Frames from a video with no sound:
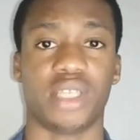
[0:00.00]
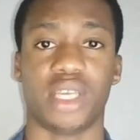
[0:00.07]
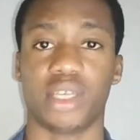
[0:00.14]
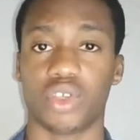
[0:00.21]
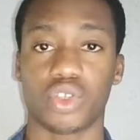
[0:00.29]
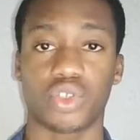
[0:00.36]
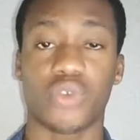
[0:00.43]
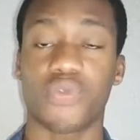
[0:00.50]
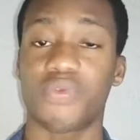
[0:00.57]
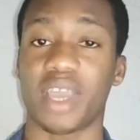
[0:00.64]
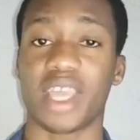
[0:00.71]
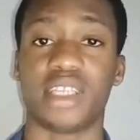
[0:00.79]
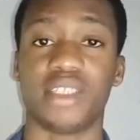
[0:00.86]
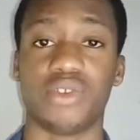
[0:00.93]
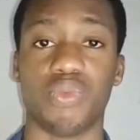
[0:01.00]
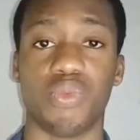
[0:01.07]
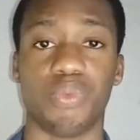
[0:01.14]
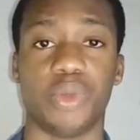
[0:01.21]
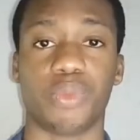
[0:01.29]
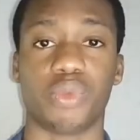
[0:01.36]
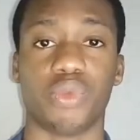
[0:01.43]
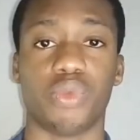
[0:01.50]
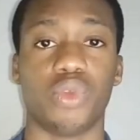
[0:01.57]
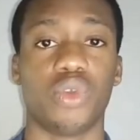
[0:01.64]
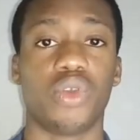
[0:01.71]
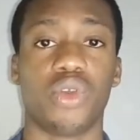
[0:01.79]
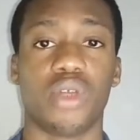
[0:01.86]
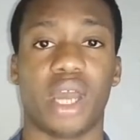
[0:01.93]
Then also find people
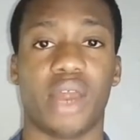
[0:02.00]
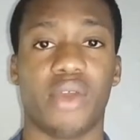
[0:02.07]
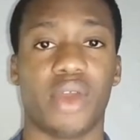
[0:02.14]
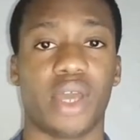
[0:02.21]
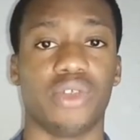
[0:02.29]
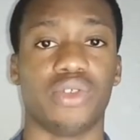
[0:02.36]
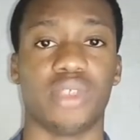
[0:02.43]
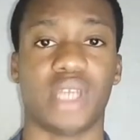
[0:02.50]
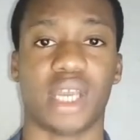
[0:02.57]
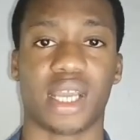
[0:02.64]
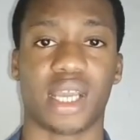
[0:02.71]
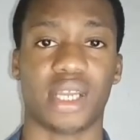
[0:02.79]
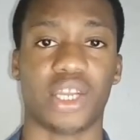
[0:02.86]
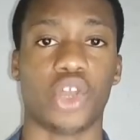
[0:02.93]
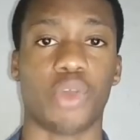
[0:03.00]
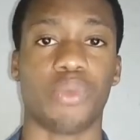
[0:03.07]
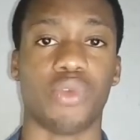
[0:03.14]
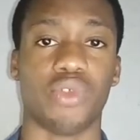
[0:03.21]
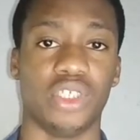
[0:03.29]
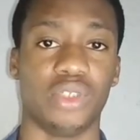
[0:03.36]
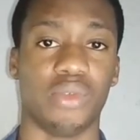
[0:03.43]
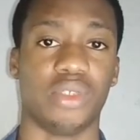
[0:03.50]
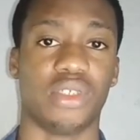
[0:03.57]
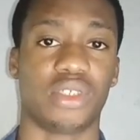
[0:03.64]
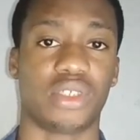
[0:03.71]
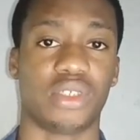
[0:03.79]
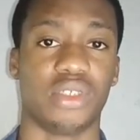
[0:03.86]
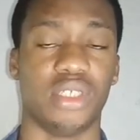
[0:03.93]
around you that can help you deal
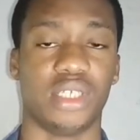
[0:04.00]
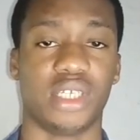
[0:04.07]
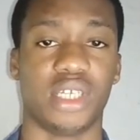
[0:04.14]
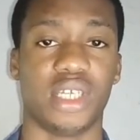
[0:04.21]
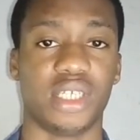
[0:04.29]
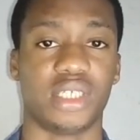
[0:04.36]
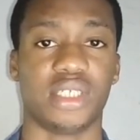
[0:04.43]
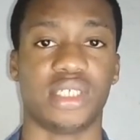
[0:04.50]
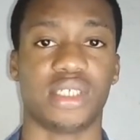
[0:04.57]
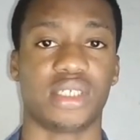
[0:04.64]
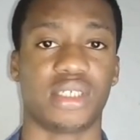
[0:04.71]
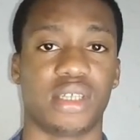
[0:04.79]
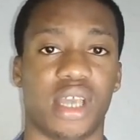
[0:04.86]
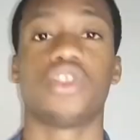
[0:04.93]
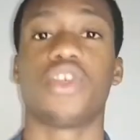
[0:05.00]
with the cases.